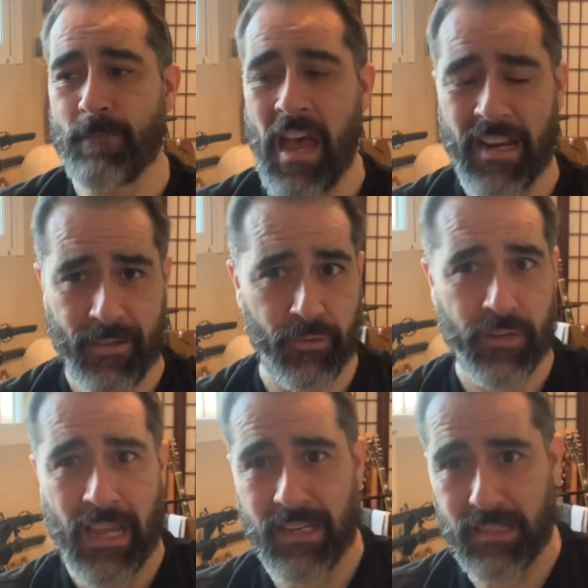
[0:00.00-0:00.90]
And after
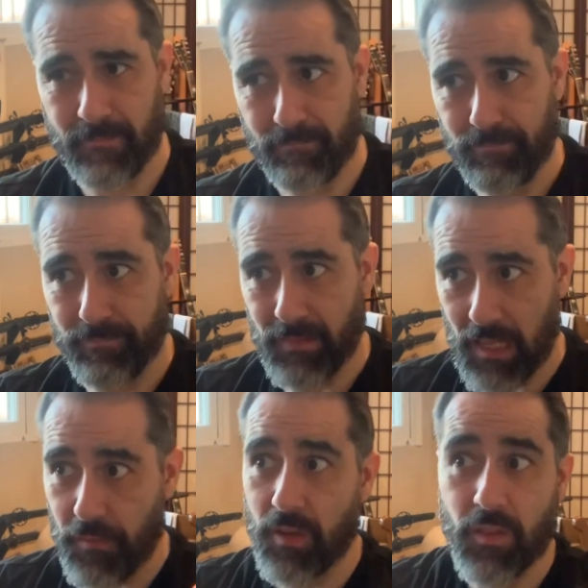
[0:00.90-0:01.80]
that,
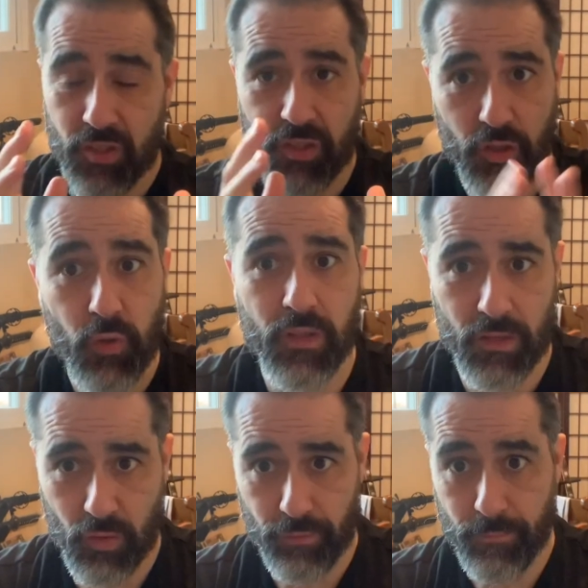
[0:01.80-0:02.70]
even the
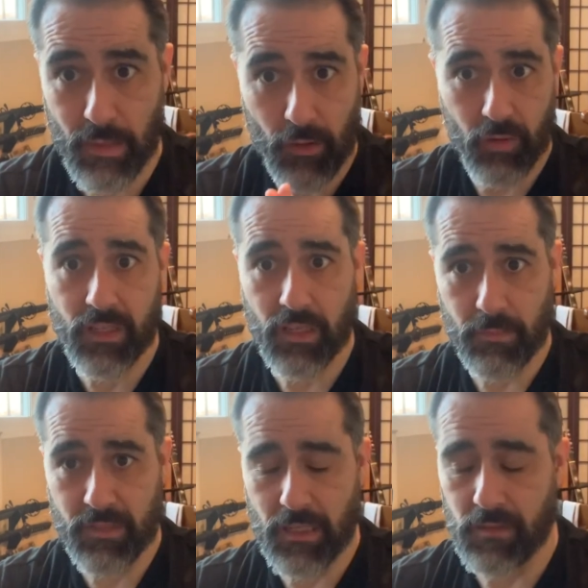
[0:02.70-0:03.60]
students of melocchi
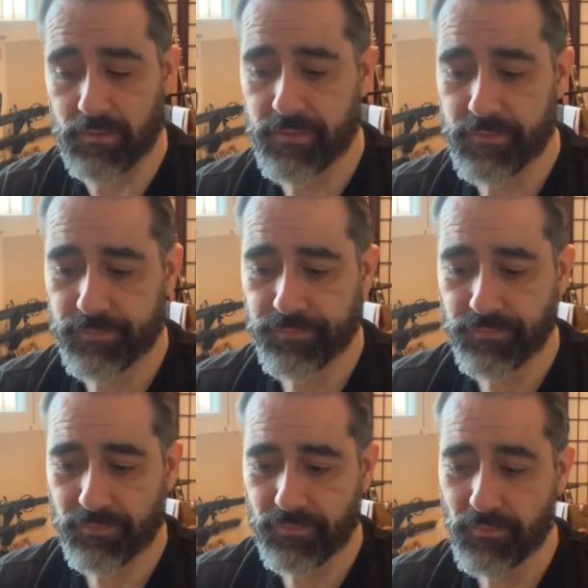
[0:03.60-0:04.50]
himself,
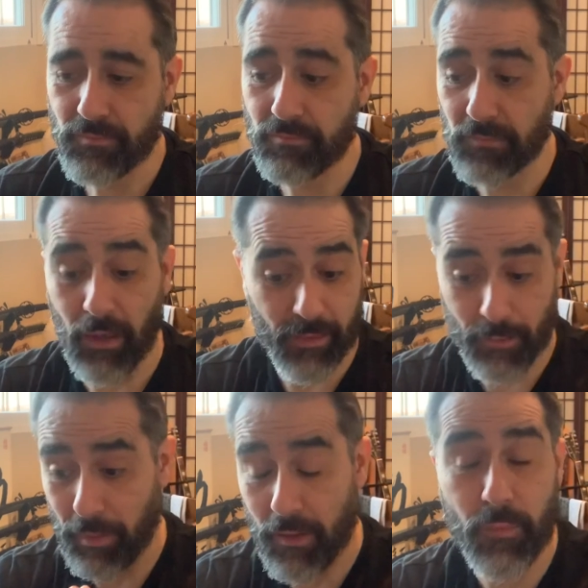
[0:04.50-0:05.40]

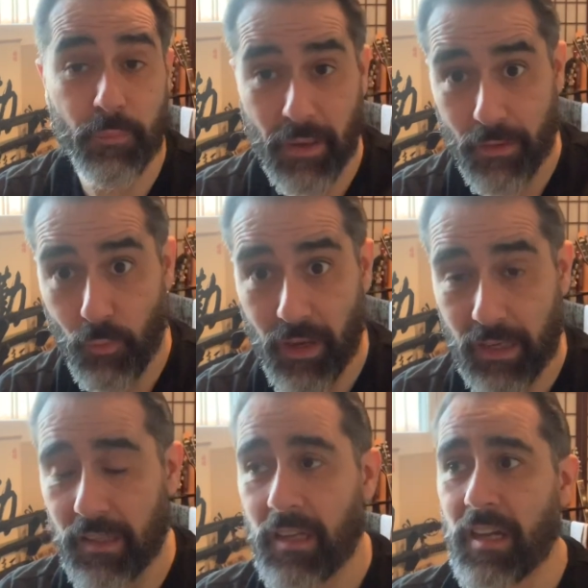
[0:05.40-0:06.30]
by the
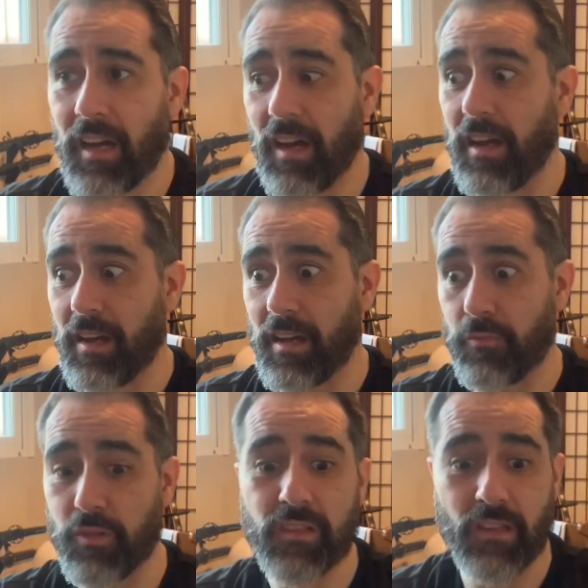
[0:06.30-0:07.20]
way, I
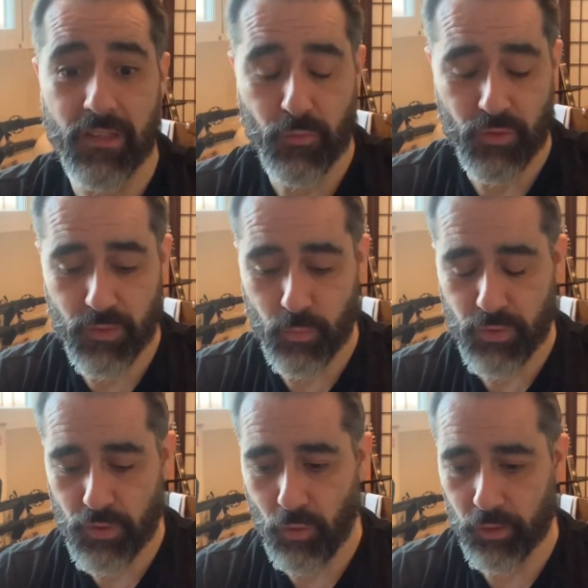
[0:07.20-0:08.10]
recently
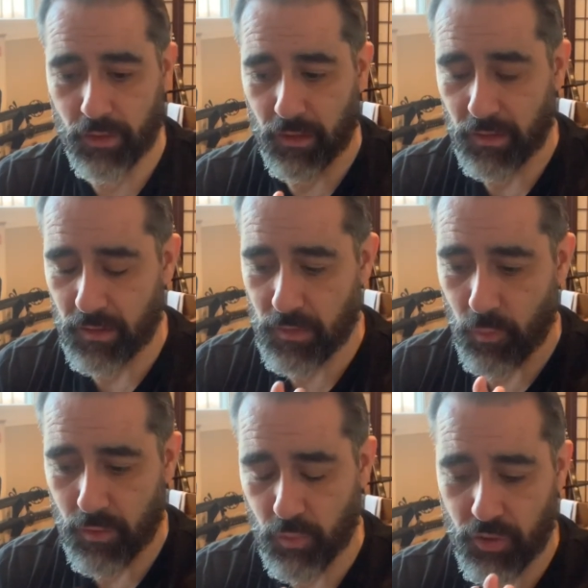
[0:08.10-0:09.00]
was called
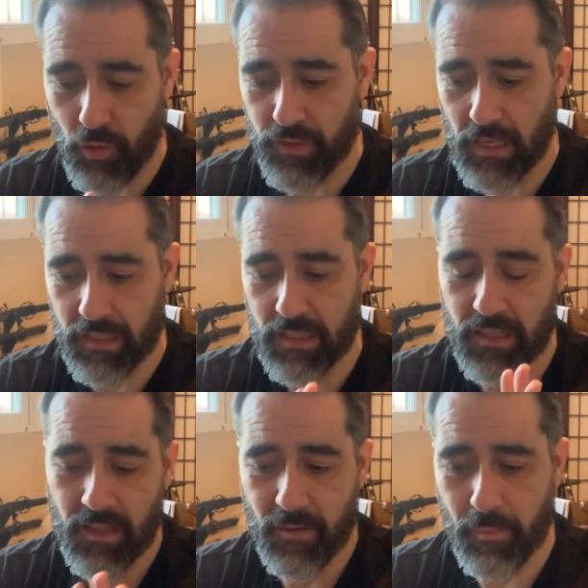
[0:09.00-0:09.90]
was contacted
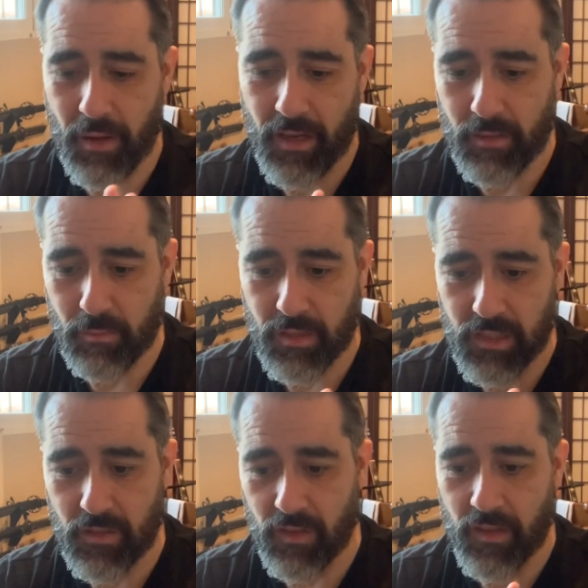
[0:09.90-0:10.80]
by
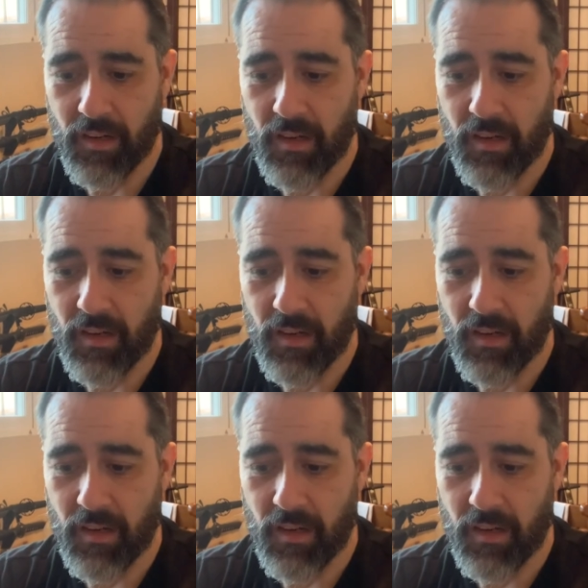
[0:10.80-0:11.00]
Mr.